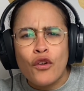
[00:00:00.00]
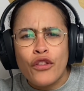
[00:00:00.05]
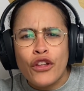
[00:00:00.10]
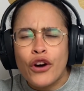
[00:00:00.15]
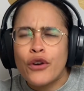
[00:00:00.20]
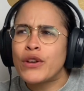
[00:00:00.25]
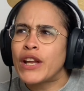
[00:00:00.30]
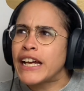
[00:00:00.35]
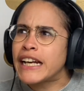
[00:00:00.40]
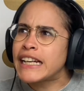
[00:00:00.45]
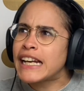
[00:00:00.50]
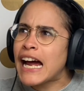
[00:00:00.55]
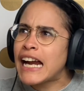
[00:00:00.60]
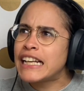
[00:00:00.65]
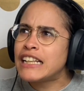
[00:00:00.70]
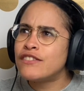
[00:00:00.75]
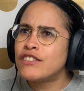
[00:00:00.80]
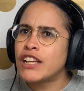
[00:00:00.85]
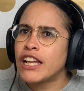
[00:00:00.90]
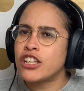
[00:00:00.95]
though. Like not
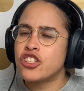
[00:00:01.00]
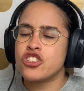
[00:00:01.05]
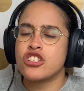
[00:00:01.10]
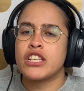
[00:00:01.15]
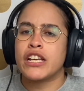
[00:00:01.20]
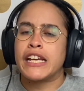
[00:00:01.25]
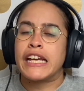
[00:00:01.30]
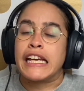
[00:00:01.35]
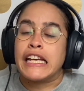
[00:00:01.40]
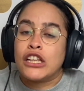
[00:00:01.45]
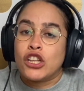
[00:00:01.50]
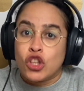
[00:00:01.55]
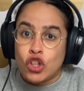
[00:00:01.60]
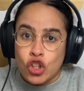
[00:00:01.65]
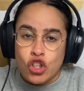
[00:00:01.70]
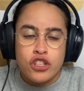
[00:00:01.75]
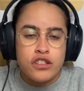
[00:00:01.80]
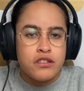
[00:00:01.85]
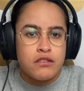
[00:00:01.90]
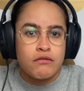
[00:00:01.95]
even like just like it
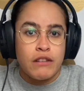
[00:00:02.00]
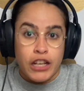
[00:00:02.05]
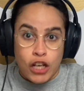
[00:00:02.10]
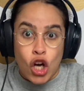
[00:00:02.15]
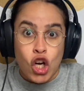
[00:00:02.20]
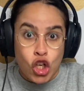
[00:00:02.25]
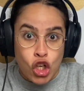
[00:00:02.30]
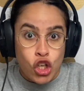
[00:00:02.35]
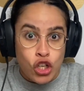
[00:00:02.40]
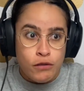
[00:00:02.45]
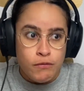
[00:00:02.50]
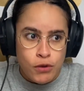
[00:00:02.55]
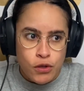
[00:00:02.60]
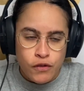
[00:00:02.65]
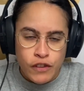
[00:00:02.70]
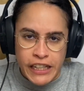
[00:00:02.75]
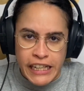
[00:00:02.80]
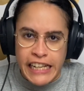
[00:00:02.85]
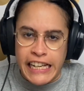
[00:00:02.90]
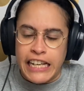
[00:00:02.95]
looks like a good
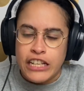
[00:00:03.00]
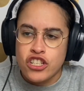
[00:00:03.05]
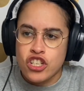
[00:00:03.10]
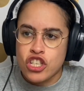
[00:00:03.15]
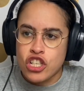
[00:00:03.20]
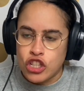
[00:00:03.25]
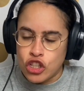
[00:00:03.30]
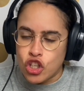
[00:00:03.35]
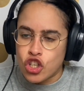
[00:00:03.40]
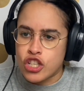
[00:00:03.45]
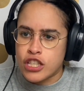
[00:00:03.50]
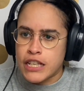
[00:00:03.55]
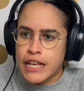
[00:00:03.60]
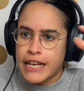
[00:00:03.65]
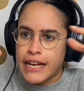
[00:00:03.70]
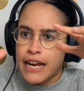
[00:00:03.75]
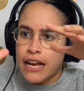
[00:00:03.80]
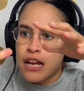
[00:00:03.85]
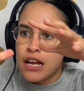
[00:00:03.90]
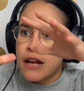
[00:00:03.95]
movie. It just looks
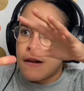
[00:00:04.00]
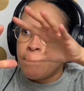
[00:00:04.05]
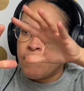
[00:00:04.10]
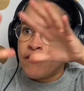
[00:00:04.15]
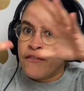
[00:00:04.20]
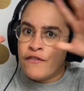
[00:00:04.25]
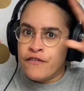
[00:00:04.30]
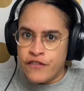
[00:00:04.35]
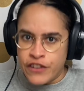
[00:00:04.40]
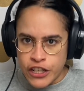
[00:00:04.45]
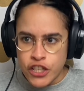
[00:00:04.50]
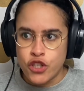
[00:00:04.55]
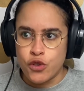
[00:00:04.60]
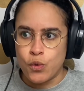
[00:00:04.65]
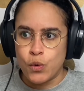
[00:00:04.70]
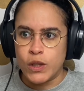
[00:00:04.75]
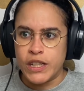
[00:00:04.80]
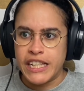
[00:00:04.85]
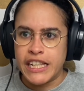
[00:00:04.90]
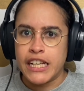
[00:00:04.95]
like
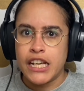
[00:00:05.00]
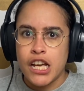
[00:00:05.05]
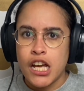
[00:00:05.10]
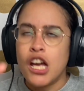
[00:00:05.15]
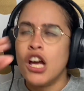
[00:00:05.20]
visually